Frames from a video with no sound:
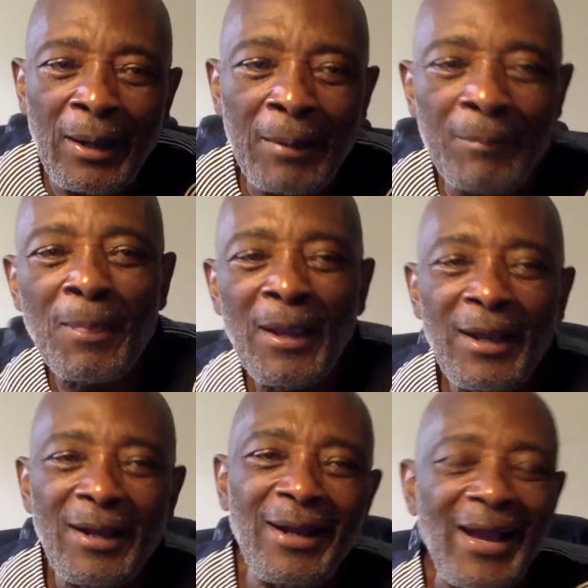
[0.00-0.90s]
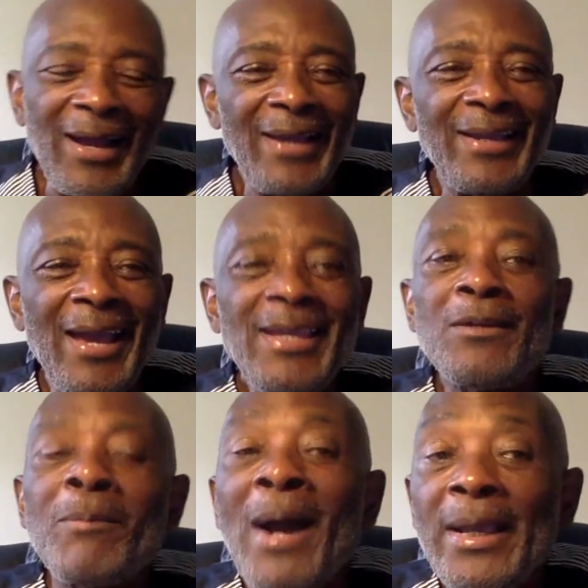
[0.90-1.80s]
Um, I,
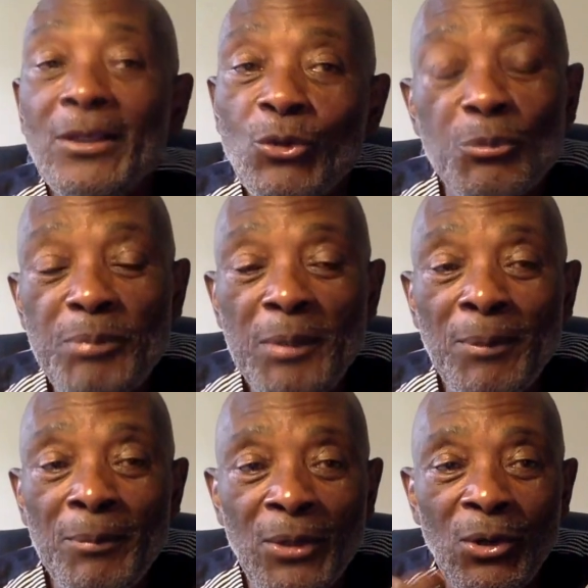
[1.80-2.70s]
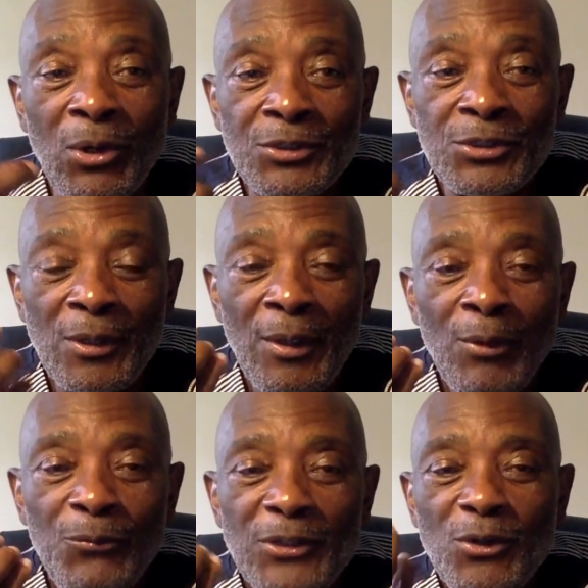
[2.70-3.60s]
I admire those people
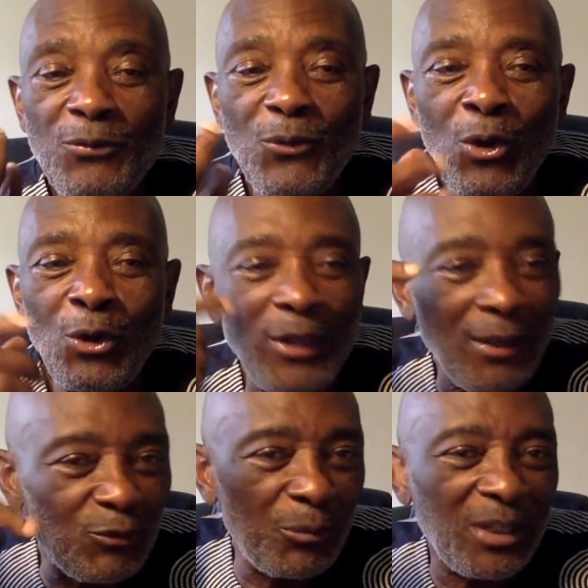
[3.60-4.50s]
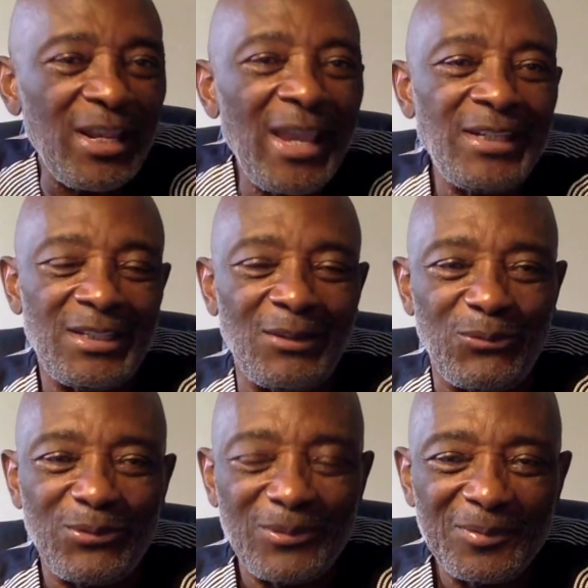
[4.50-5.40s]
because, first of all, you have to be
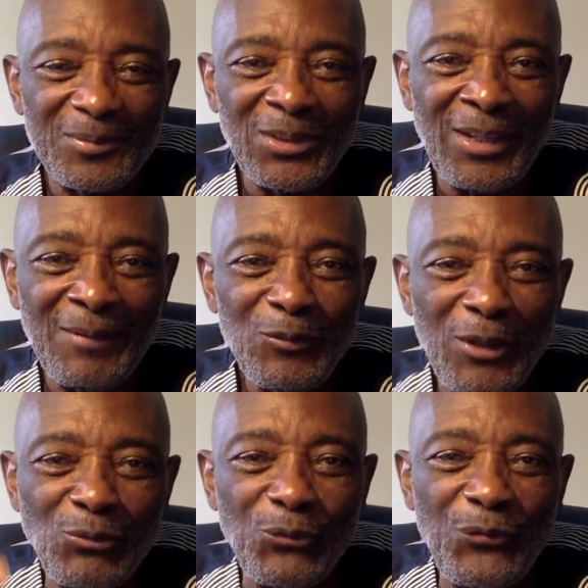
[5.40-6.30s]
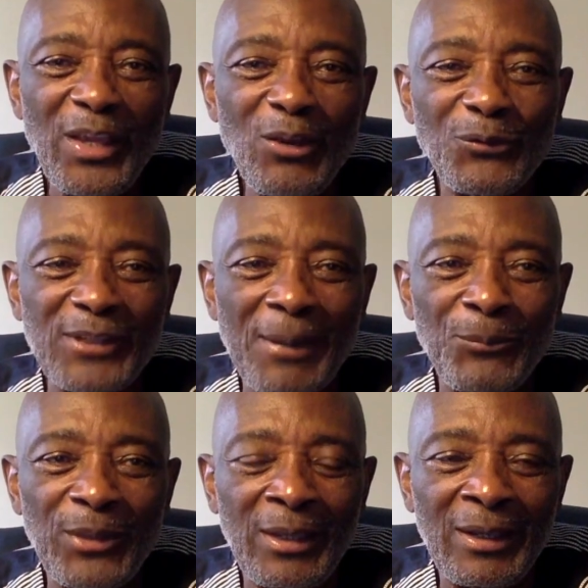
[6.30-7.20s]
creative. Right? You have to think of
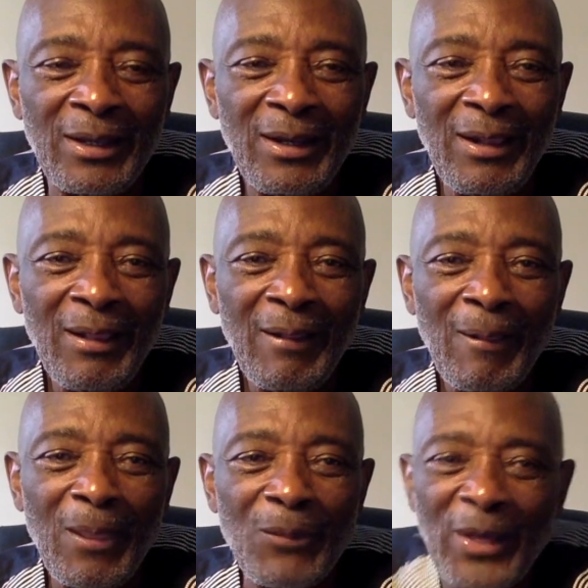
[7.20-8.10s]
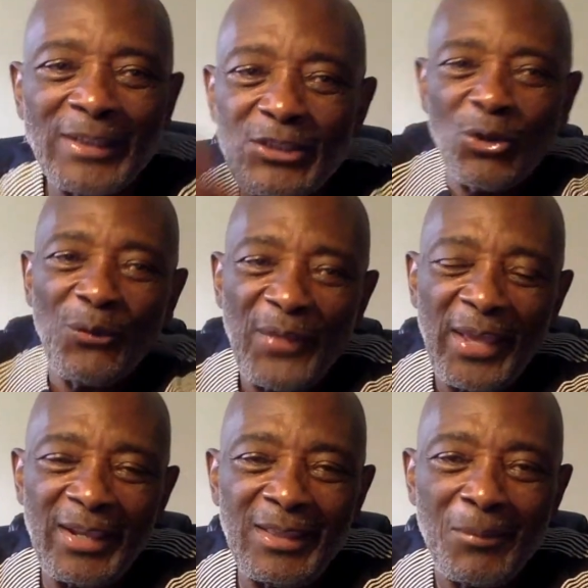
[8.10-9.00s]
something that is
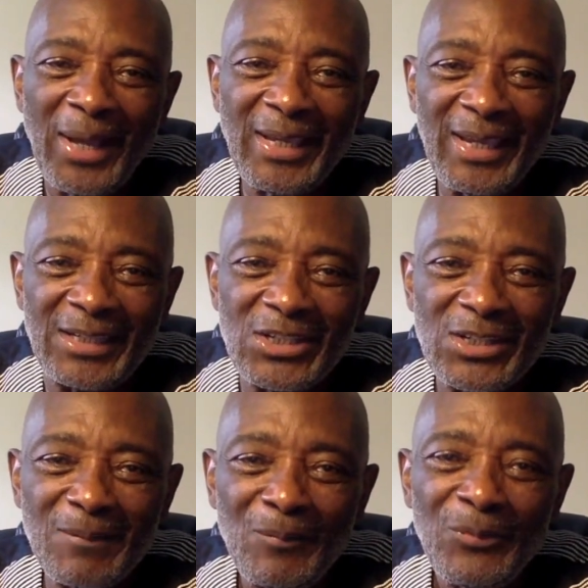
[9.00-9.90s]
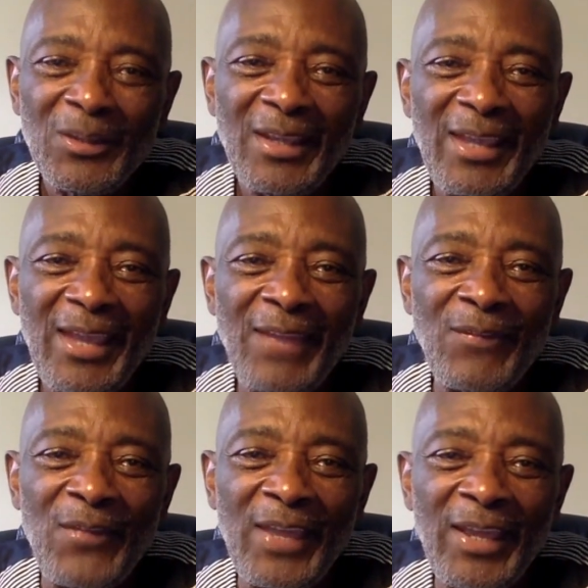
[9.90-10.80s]
not there in the market.
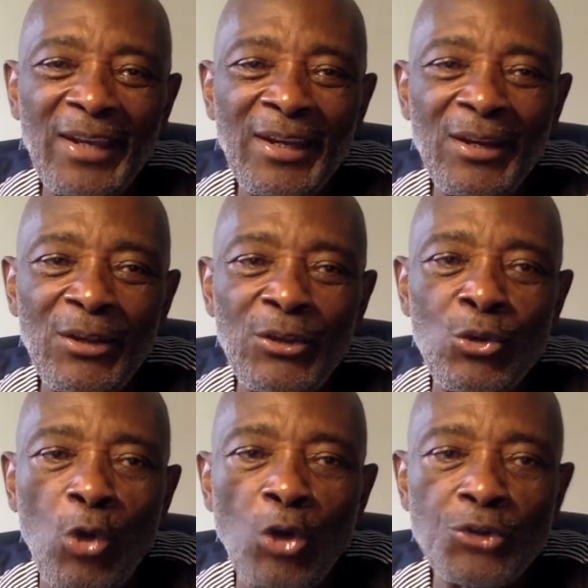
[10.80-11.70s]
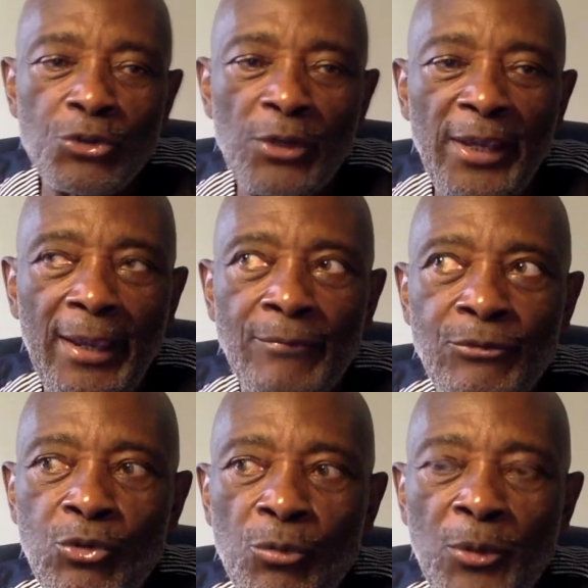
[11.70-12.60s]
And then you also
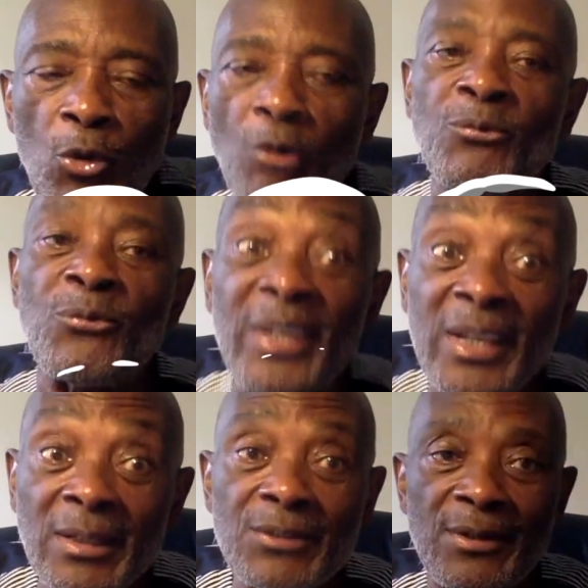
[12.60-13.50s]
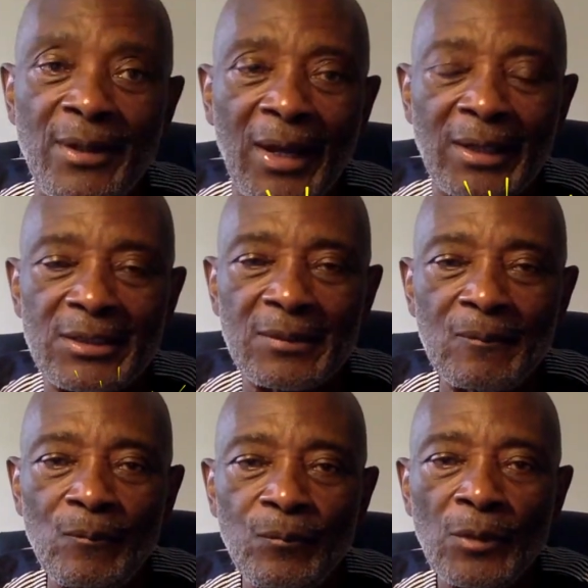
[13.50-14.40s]
have to be convinced that